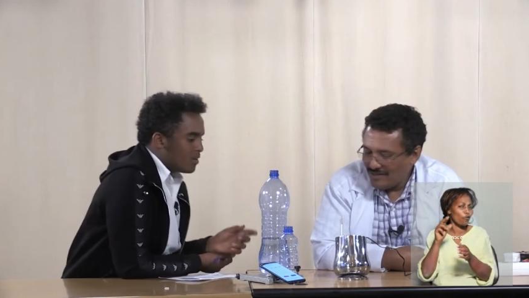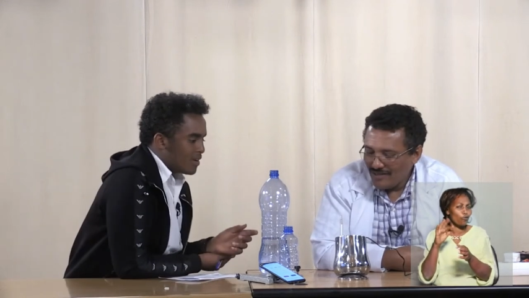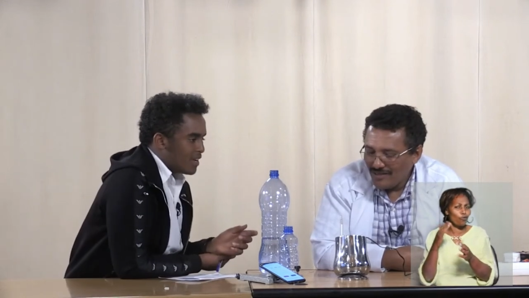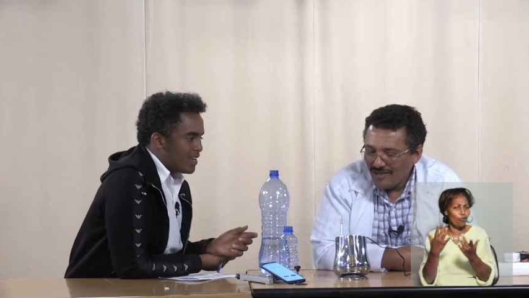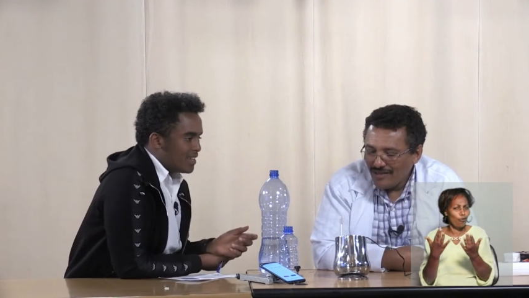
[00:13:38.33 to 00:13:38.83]

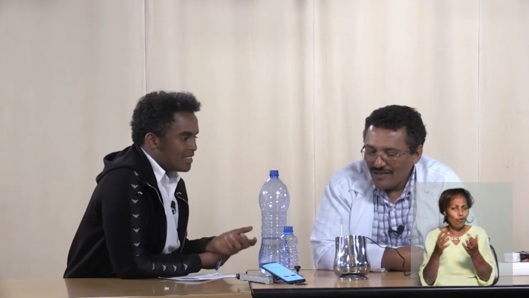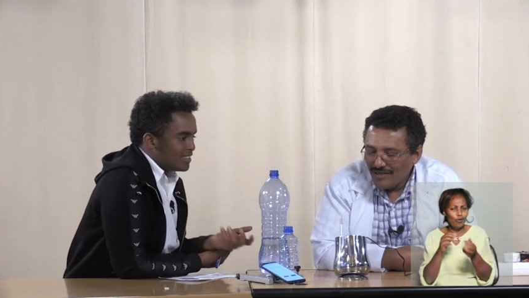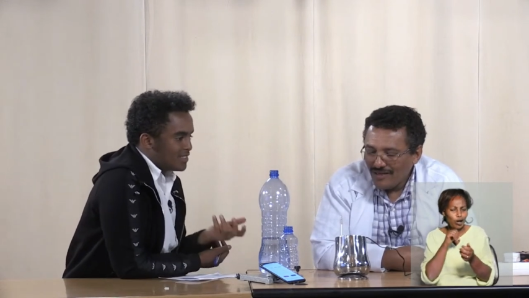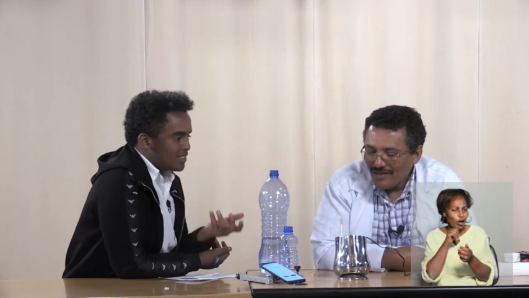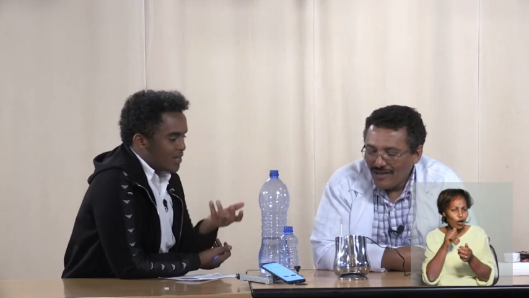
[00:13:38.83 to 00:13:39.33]
Speaker 1: okay
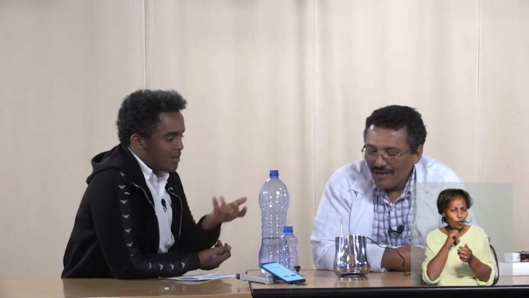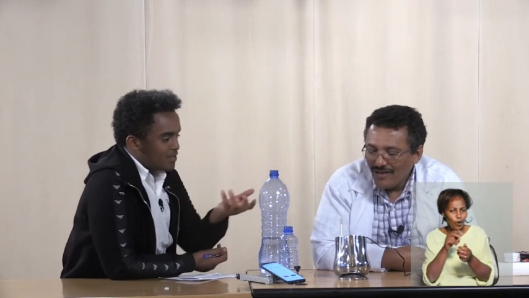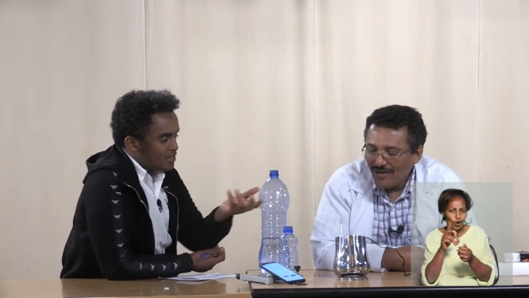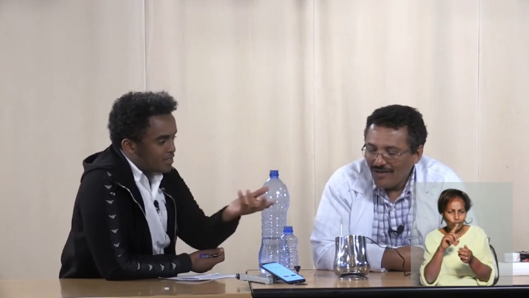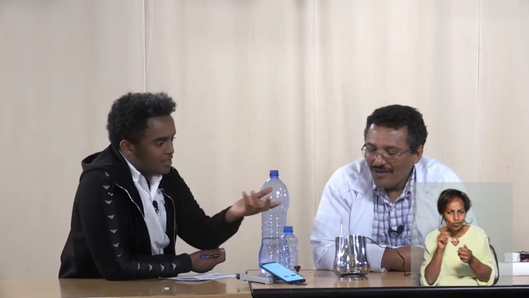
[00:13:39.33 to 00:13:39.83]
there
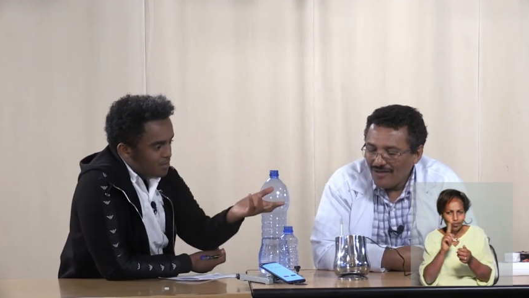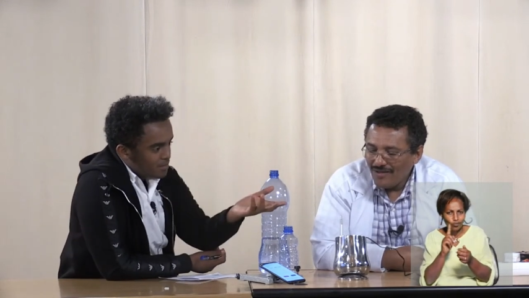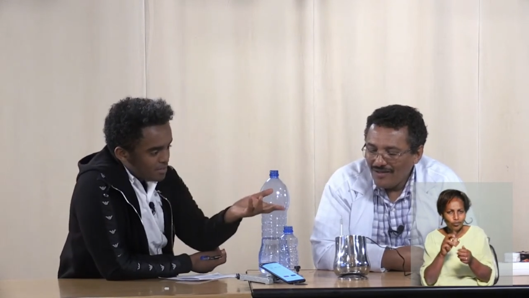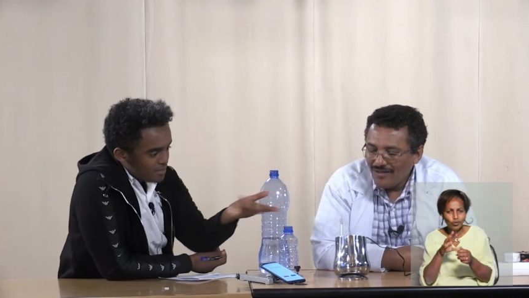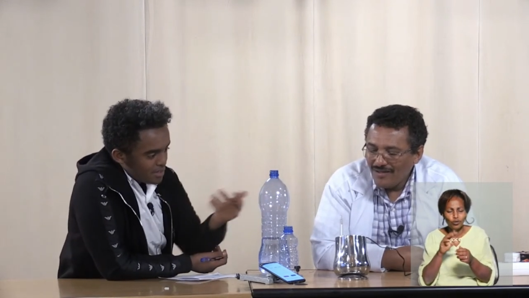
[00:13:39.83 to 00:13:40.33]
are
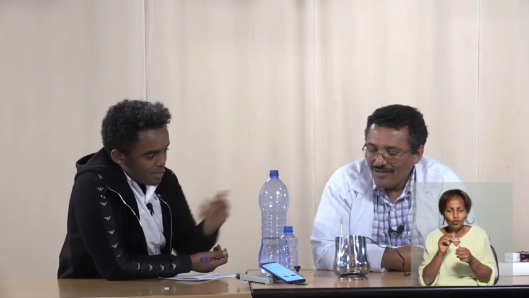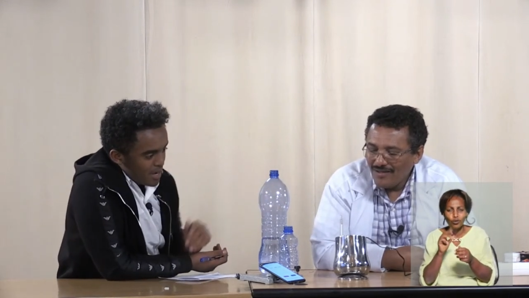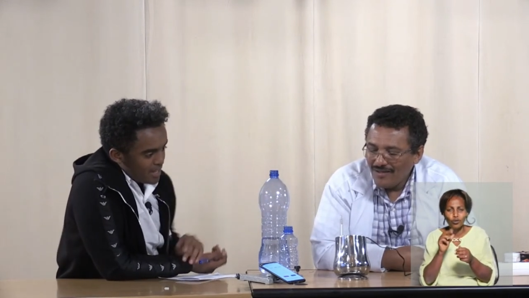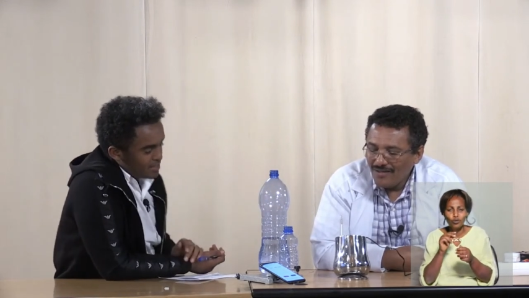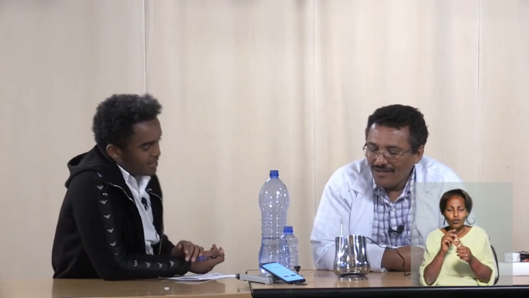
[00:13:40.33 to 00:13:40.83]
some
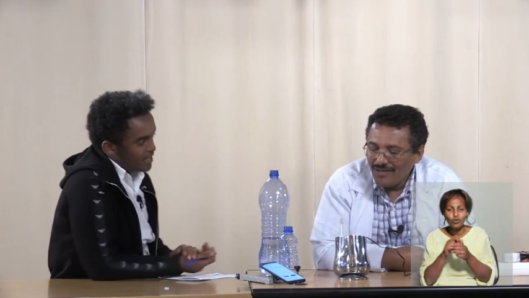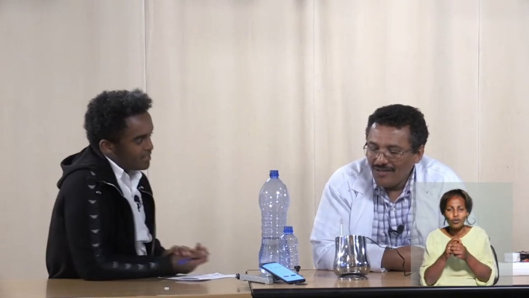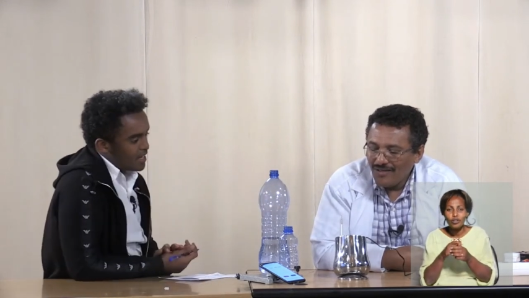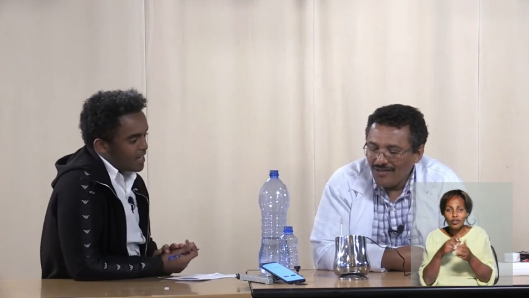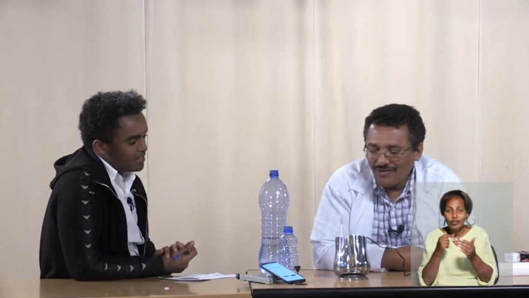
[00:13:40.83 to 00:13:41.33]
steam as, I
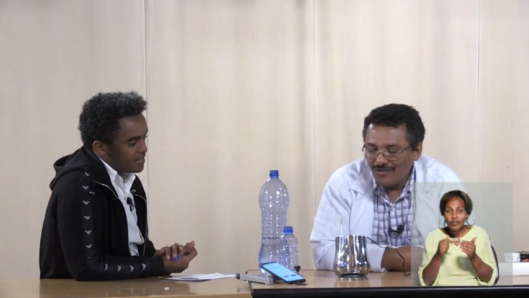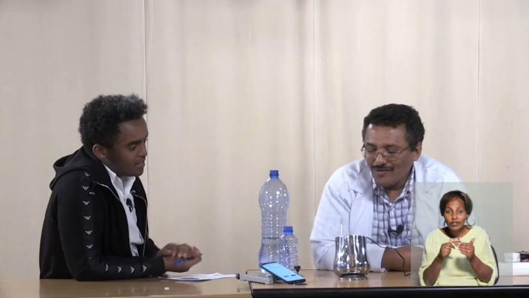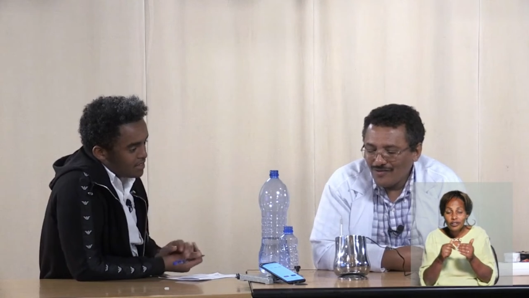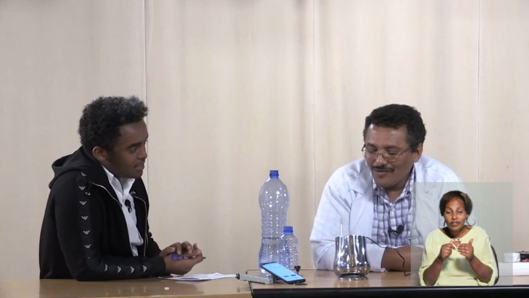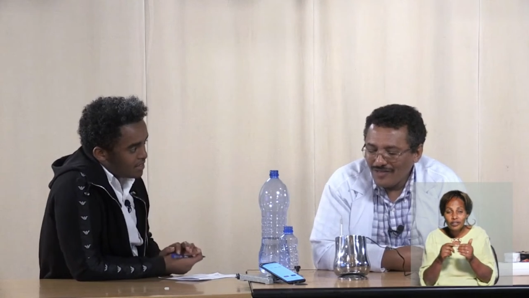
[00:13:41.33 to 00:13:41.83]
think. No,
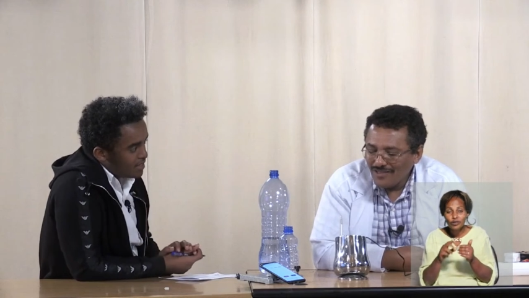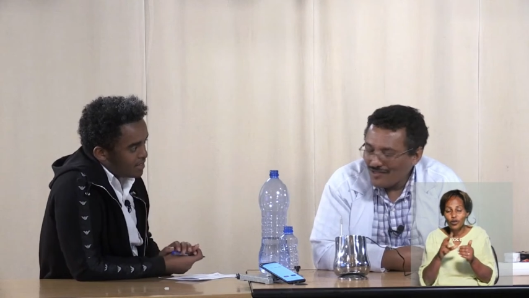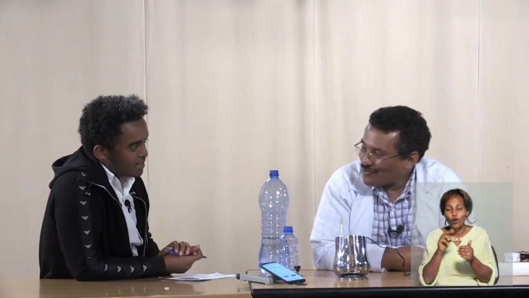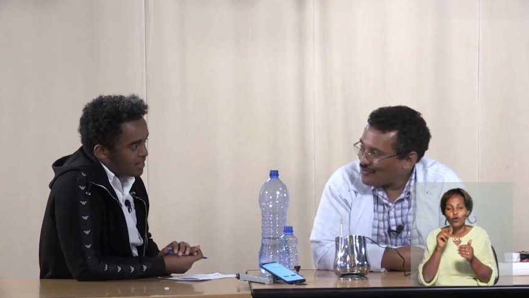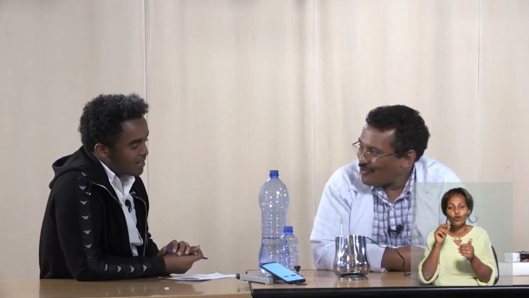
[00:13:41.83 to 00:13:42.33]
see. no,
Speaker 2: no.
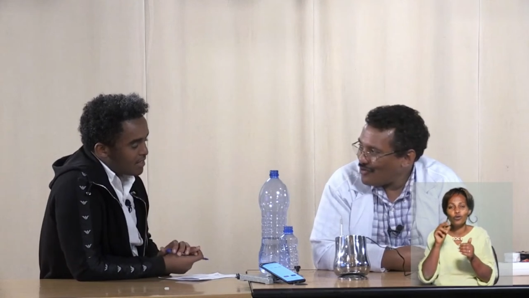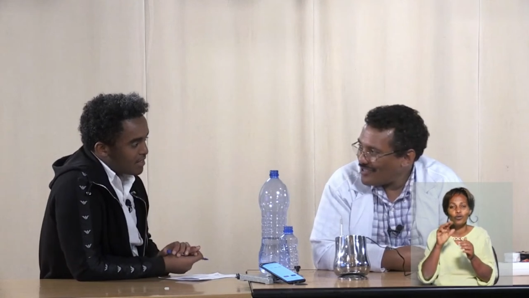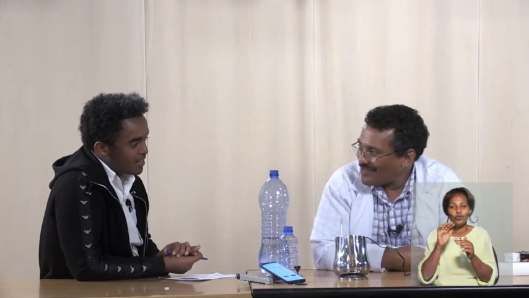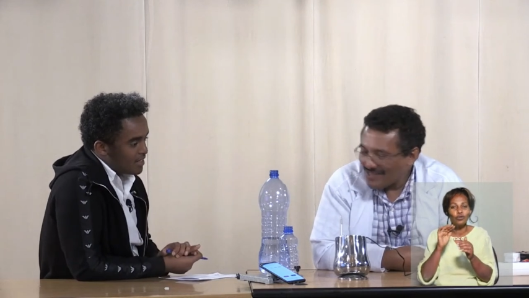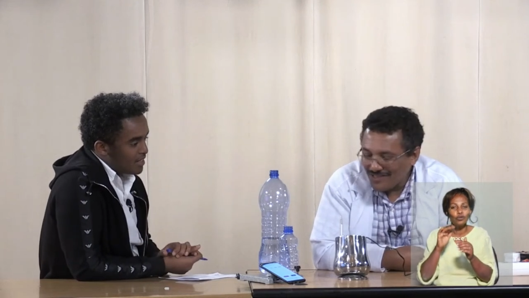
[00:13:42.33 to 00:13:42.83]
That's not
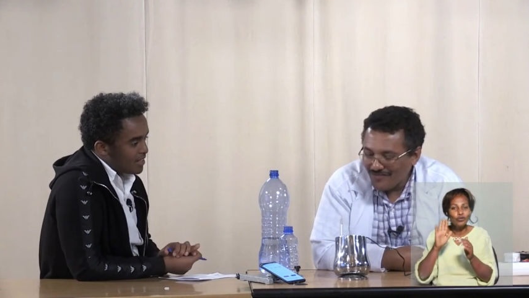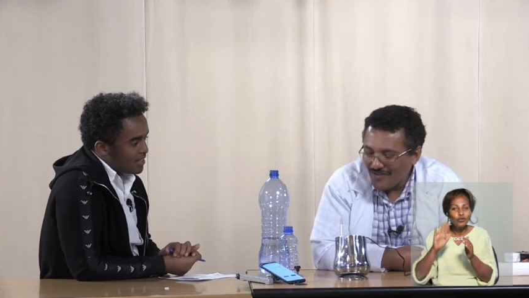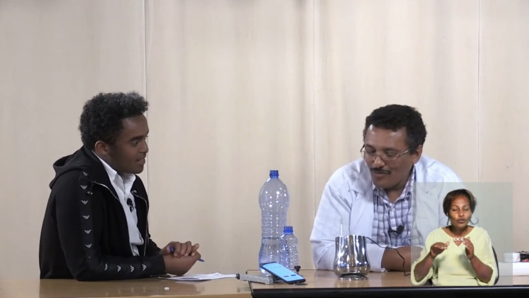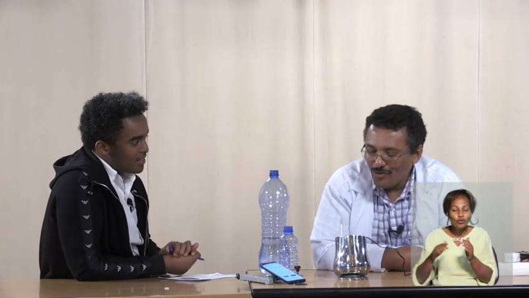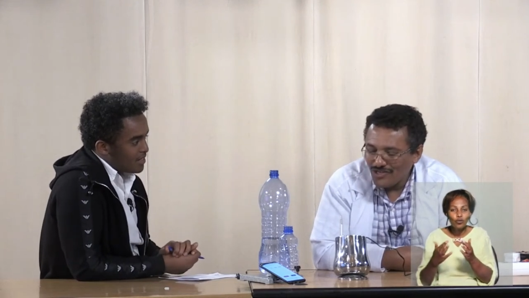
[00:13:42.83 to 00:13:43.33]
boiling. That's
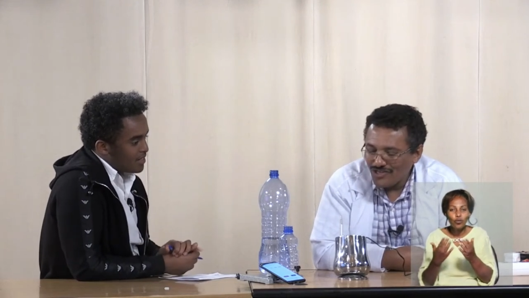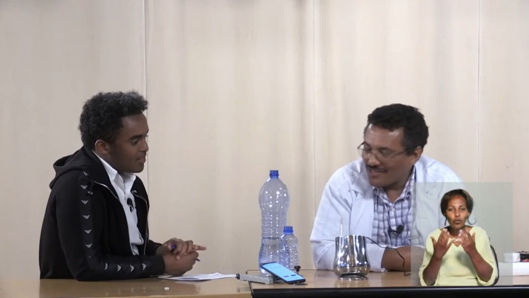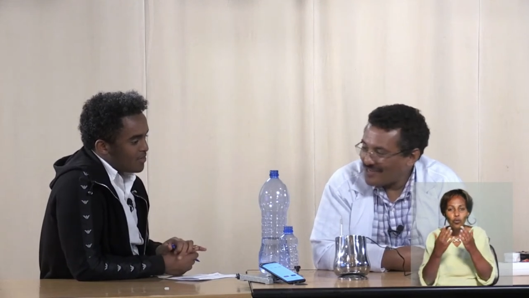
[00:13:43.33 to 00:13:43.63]
evaporation.